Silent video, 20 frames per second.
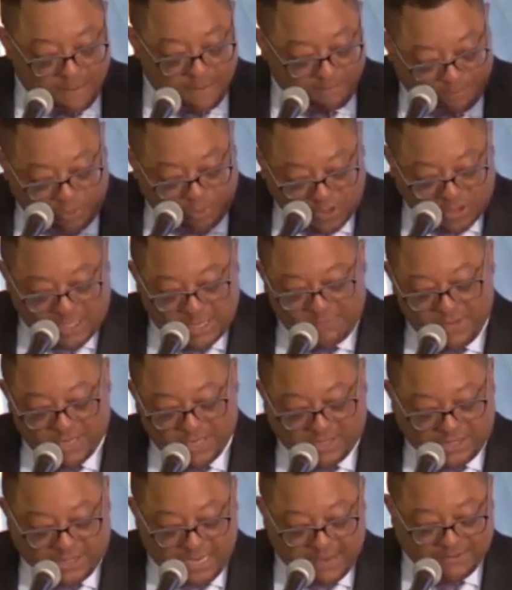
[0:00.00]
put them in
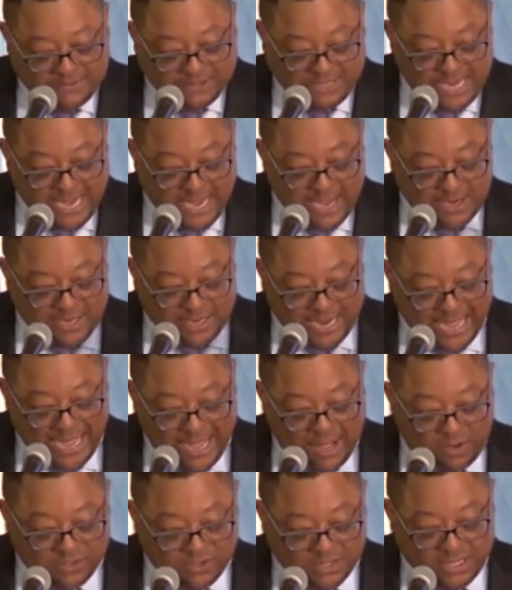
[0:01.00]
substandard
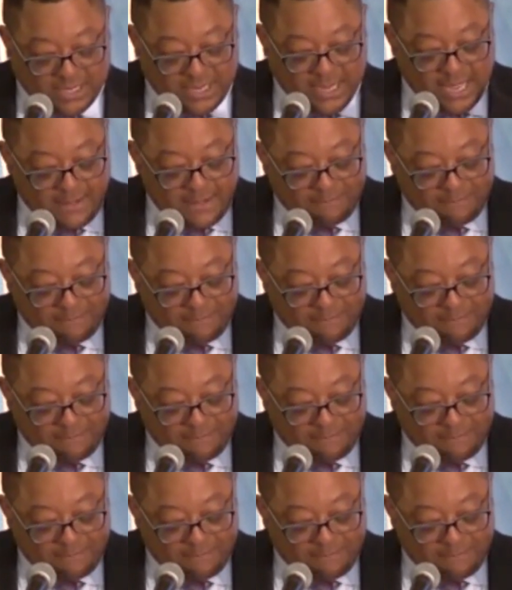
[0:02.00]
housing,